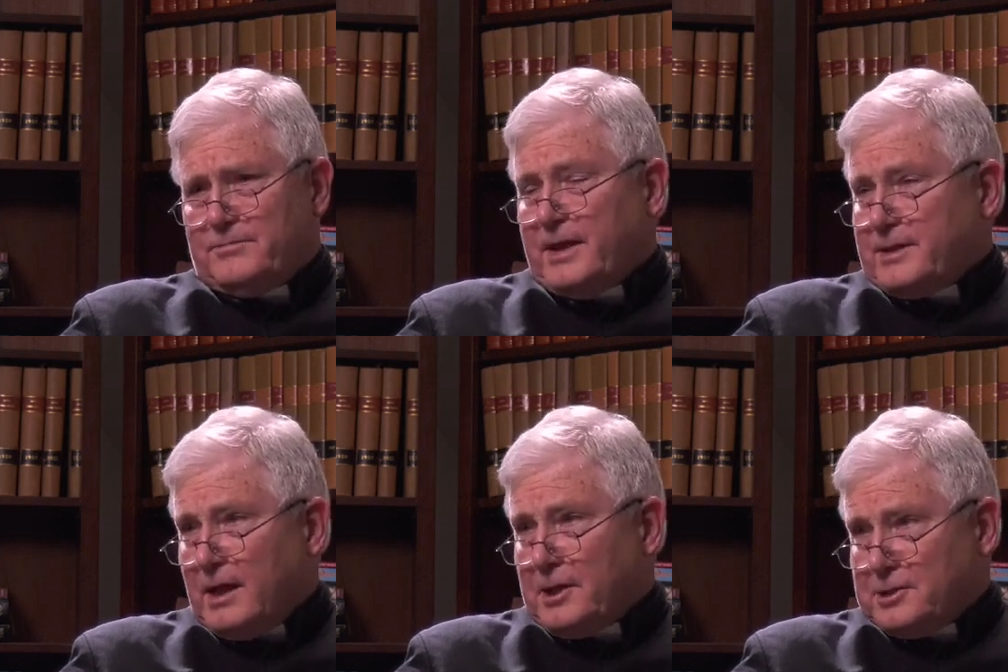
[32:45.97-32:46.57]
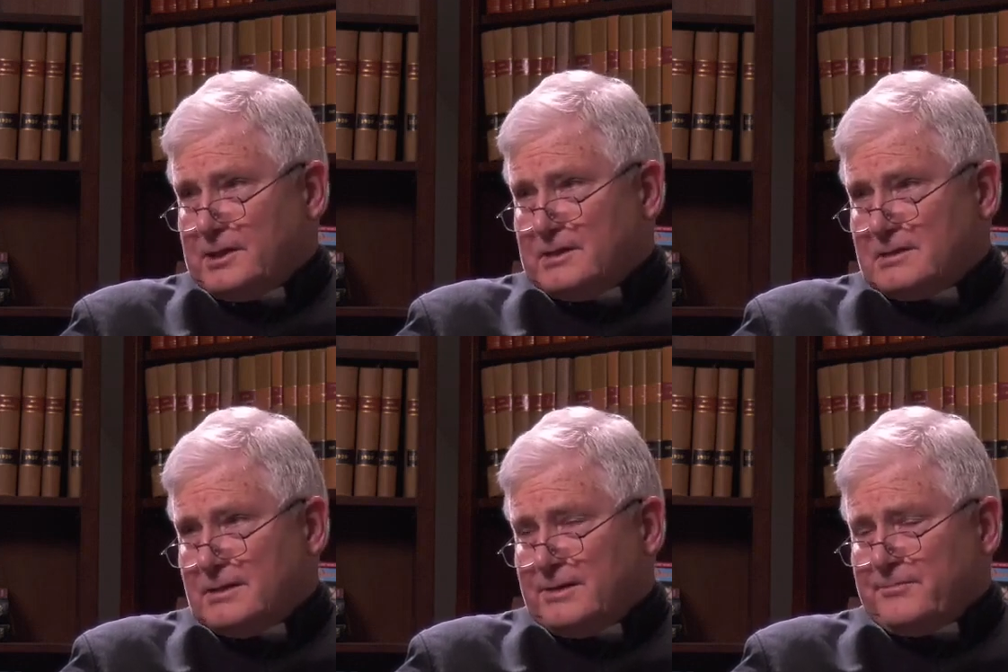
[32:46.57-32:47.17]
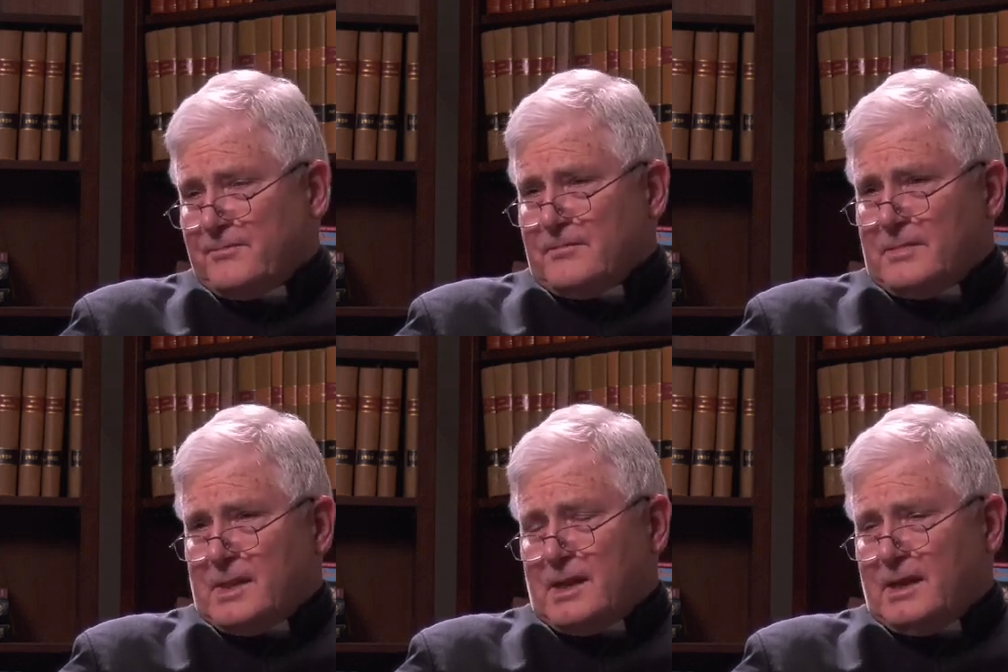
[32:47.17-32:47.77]
pathologies
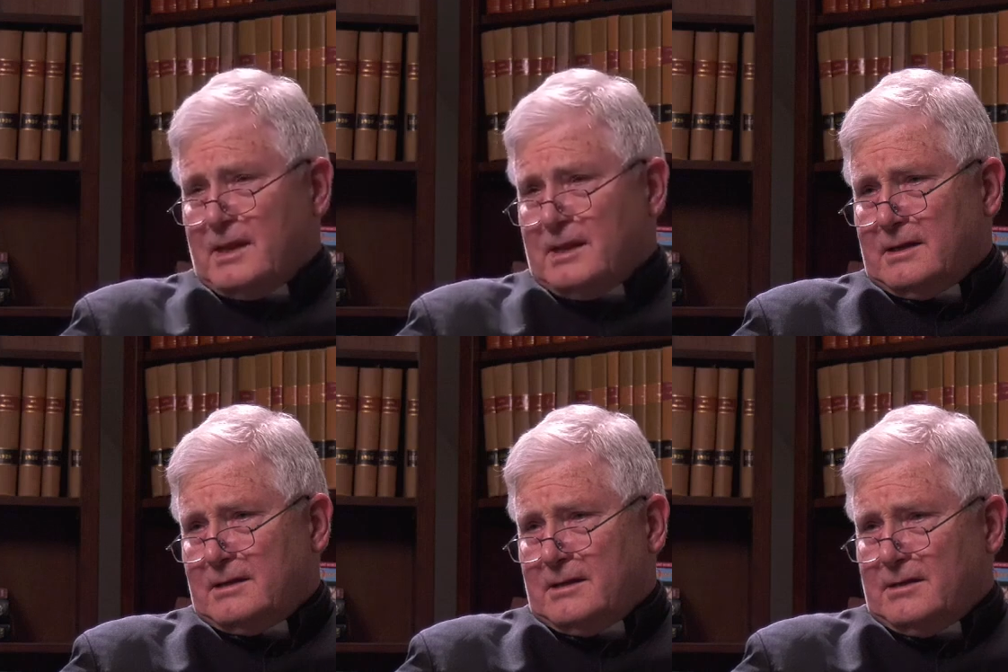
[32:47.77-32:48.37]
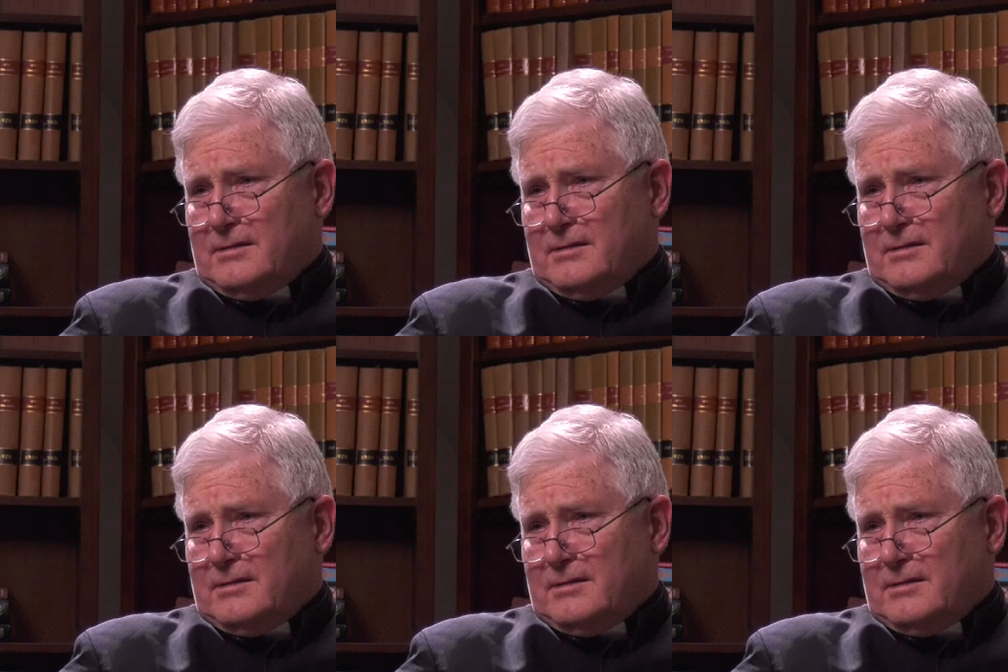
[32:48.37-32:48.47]
and